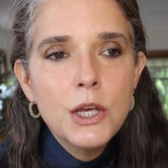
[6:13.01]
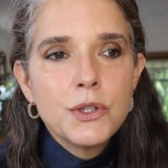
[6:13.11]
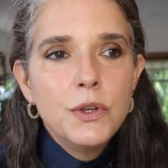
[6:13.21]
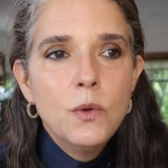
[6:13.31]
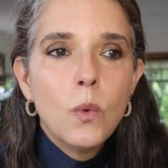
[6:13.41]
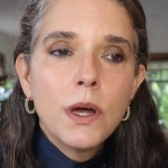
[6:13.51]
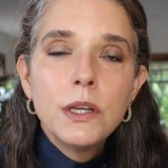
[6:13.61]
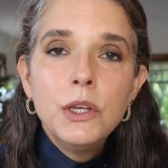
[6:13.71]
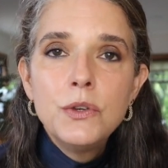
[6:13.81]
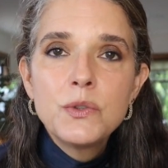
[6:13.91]
So you want
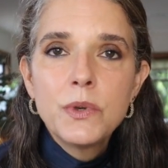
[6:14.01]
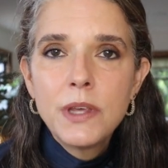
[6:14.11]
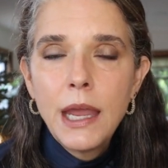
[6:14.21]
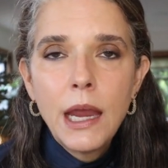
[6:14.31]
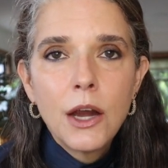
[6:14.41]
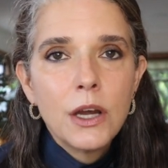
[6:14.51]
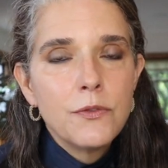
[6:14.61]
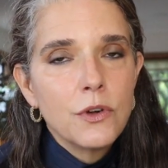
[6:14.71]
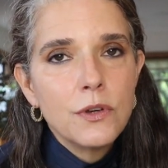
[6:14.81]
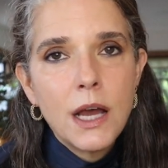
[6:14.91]
to use with care
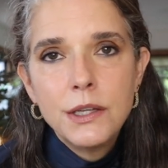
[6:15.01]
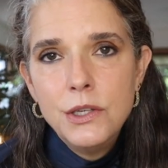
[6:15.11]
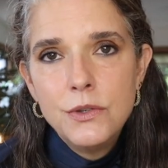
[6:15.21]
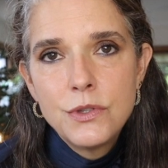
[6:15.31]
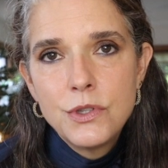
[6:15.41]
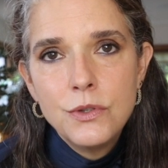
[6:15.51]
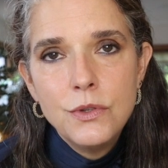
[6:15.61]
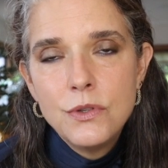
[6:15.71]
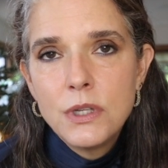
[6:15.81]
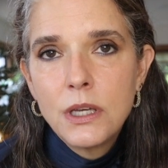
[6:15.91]
if you're not used to
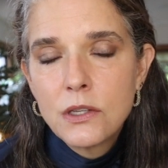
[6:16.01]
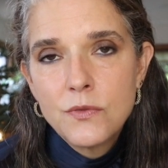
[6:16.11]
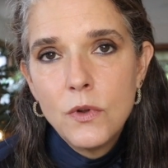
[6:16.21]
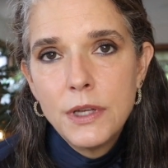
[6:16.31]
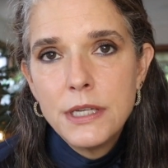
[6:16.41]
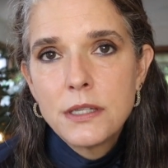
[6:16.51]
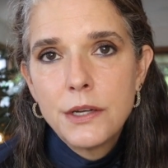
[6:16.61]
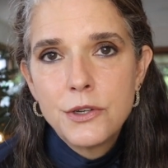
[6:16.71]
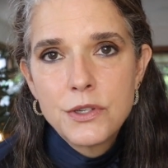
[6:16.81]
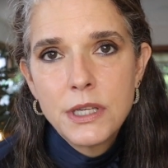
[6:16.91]
using exfoliants
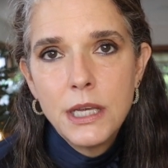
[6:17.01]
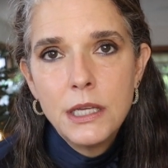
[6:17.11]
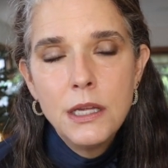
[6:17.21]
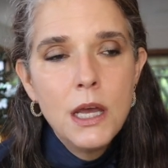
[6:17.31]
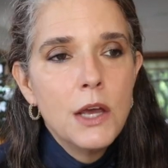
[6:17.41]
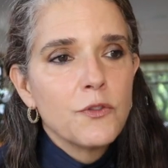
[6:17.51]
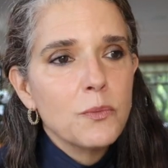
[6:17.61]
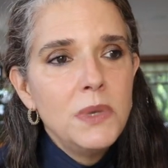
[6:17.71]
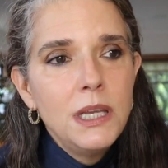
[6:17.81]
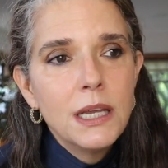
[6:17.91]
on your skin. For
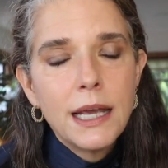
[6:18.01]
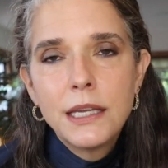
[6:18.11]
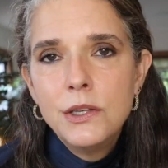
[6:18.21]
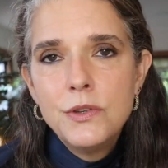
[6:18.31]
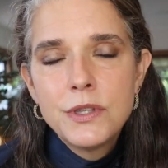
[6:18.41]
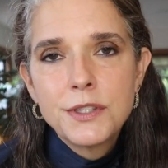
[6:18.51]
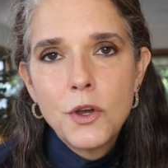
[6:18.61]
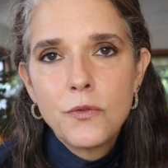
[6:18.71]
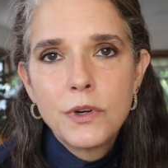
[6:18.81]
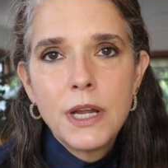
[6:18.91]
me, I can use this
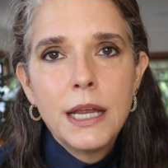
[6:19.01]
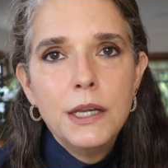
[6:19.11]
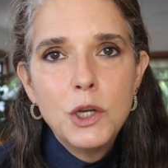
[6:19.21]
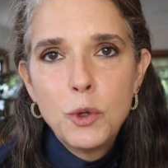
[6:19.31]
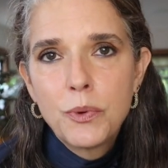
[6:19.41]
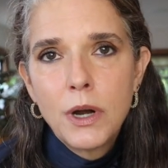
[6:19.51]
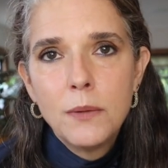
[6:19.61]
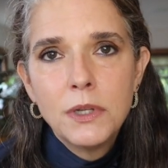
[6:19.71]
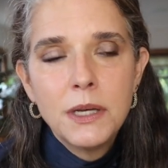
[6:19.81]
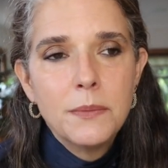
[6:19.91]
overnight, no
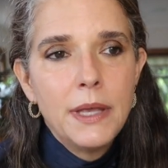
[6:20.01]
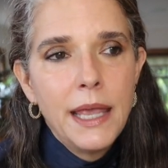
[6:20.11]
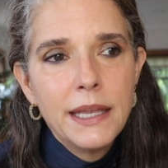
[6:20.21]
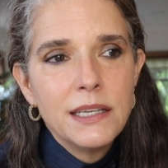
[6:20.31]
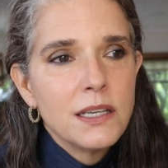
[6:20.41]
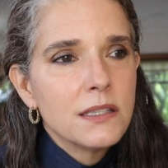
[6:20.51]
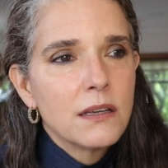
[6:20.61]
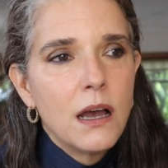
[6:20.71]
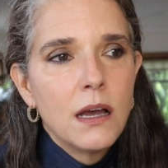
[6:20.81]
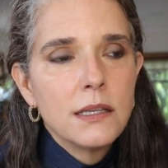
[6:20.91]
problem, and it doesn't
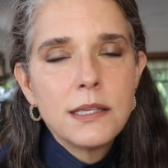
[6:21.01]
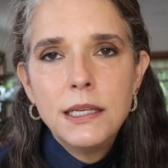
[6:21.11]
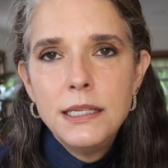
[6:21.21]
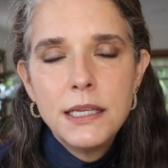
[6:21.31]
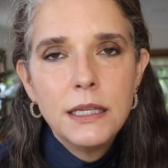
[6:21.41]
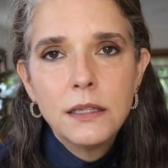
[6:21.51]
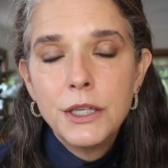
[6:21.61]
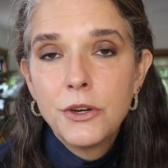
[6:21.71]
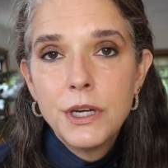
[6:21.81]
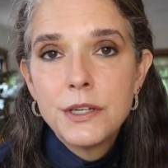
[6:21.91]
cause any
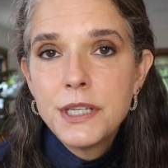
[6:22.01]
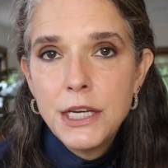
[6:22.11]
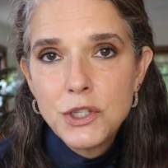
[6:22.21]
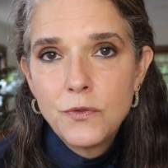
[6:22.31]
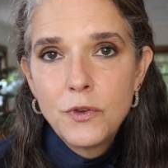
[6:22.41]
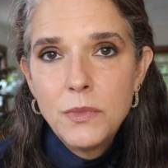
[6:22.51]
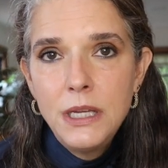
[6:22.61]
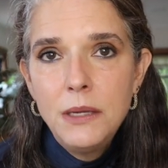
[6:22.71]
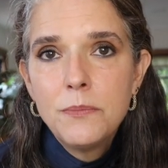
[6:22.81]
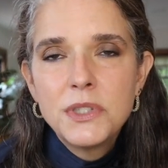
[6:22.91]
tingling or irritation for
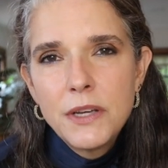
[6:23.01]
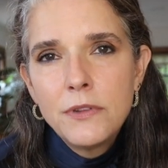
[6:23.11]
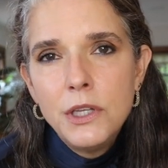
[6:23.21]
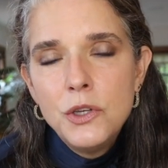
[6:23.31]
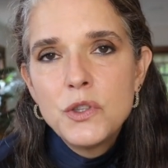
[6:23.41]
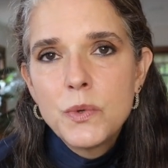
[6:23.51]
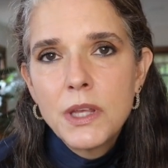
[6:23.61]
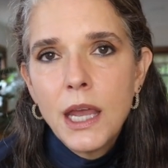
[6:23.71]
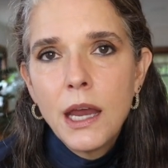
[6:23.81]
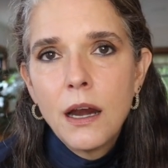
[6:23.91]
me, but definitely use with
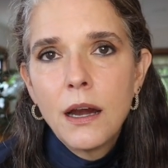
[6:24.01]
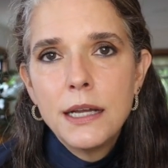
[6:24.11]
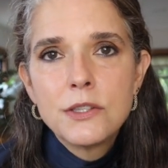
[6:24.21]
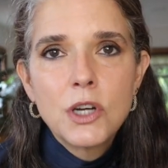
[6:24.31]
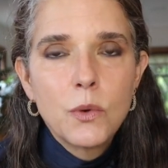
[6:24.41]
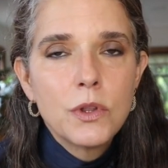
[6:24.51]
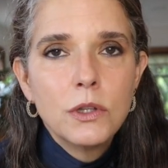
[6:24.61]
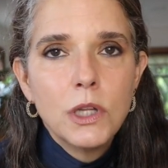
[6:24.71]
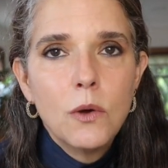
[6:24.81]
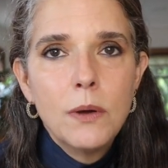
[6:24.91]
care and start with a
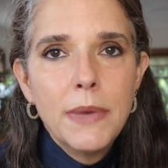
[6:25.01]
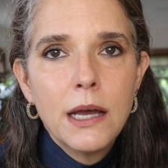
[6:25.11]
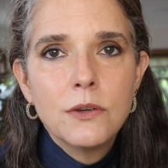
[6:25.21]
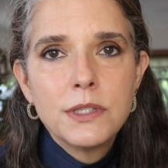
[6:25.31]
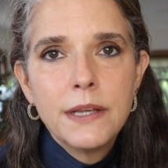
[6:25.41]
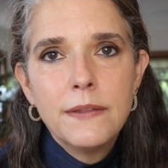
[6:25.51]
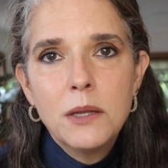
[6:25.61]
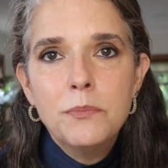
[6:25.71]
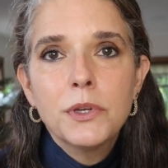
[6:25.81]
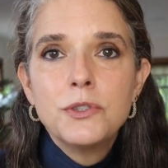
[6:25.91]
low amount and
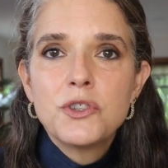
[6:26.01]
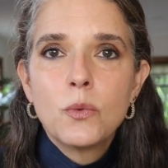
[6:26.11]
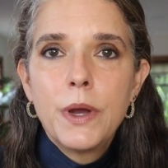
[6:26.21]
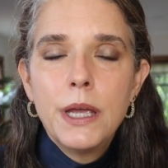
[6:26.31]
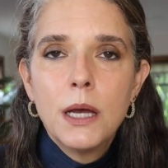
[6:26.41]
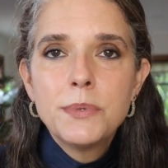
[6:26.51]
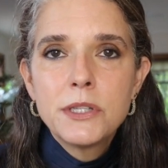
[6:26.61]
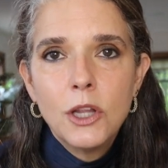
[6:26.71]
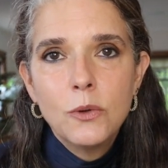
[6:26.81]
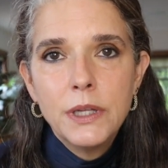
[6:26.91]
then build your way up
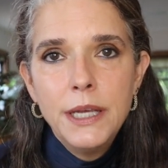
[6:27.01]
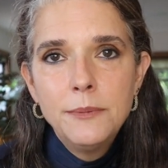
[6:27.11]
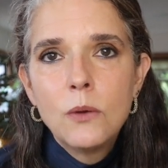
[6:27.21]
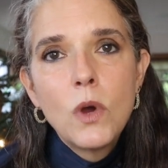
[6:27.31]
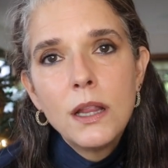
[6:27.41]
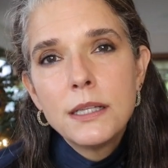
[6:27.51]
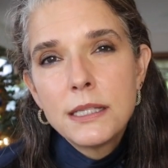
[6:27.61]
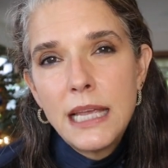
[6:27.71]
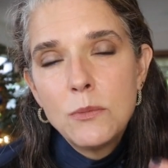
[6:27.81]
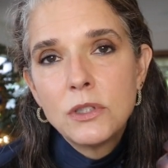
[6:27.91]
slowly. And while
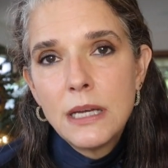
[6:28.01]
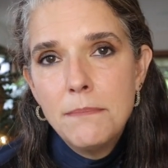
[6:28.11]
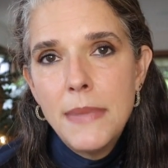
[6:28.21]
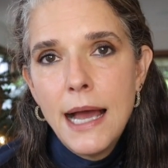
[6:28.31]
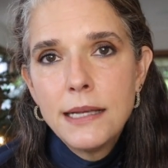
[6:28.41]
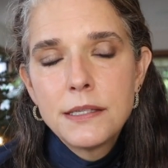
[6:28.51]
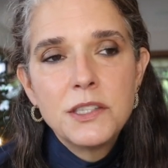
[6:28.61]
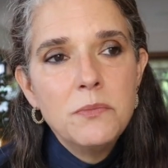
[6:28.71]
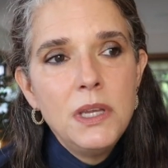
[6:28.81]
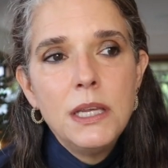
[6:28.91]
it's labeled a mask,
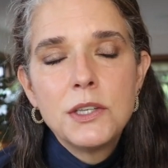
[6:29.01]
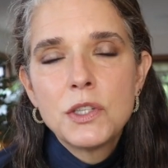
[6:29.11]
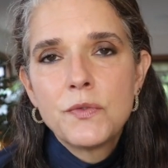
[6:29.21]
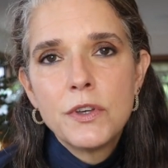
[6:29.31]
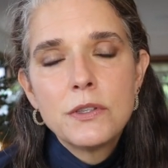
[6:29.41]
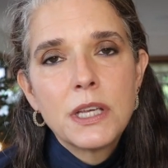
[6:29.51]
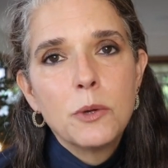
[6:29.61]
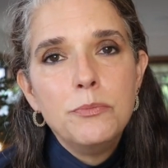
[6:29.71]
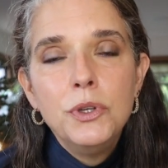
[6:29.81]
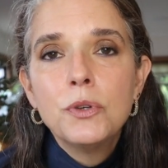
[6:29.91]
to me, it just feels like
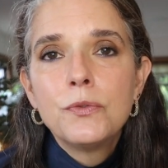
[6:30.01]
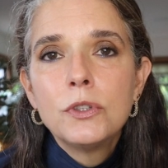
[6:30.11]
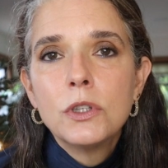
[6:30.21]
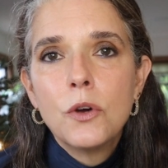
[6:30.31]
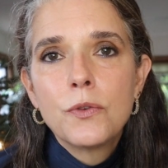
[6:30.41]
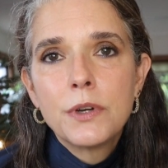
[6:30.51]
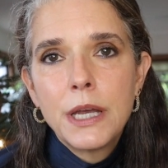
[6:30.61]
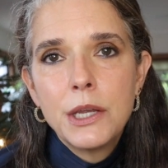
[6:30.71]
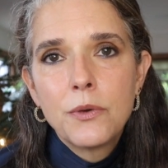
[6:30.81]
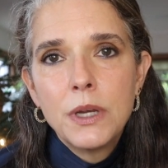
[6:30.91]
a beautiful
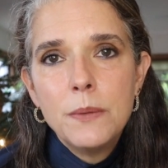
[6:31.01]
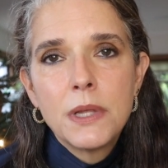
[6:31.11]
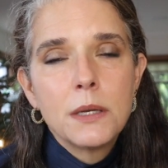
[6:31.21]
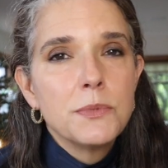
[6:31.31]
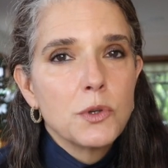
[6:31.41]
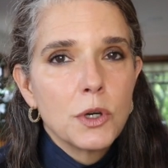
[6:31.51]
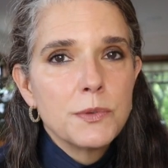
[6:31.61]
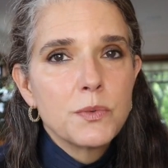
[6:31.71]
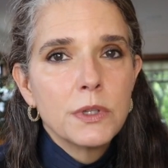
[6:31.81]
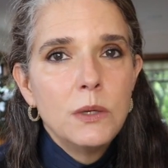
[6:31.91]
overnight cream that
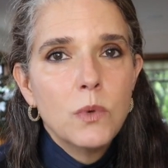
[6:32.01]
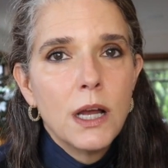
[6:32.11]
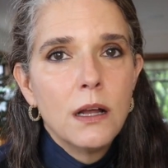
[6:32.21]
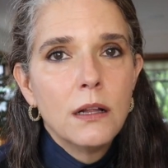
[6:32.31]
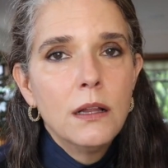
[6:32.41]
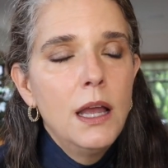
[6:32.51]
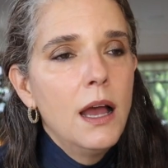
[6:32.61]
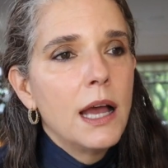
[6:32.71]
absorbs really well.